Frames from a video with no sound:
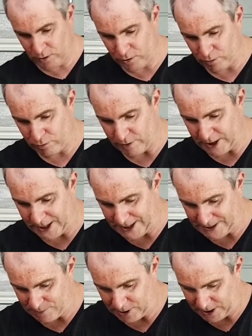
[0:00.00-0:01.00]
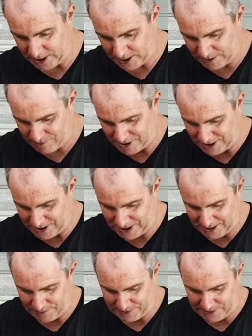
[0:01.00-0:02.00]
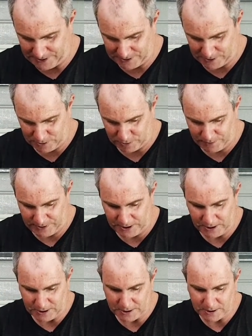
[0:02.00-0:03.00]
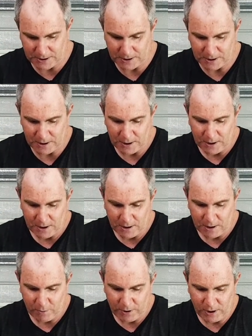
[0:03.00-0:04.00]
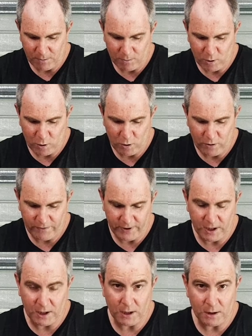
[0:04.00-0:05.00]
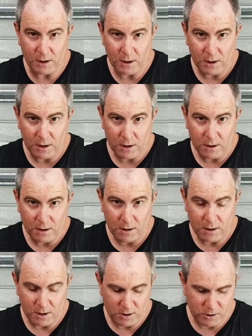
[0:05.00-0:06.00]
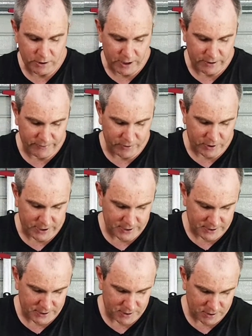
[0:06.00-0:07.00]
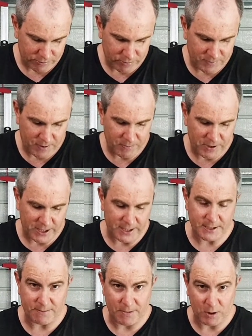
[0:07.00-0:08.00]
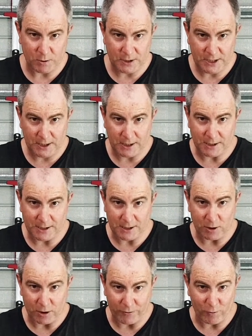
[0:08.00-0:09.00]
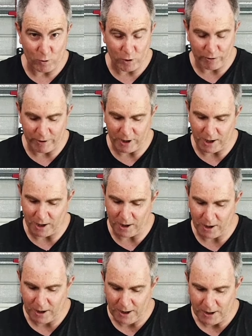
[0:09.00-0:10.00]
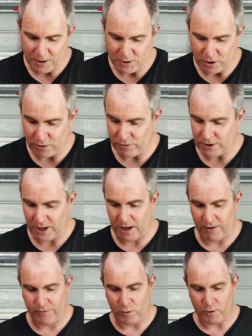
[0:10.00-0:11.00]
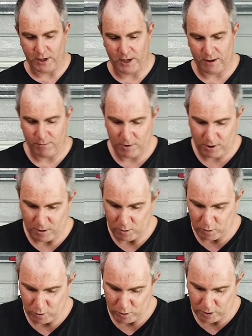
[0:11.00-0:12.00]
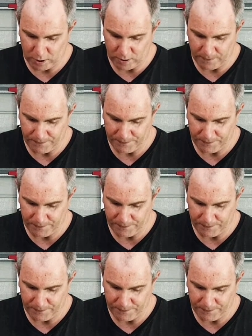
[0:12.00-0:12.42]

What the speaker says: to raise my camera up a little bit. Now, when you're moving the tray of ice, remember that it's melting and there's a lot of water in there. Don't have your camera or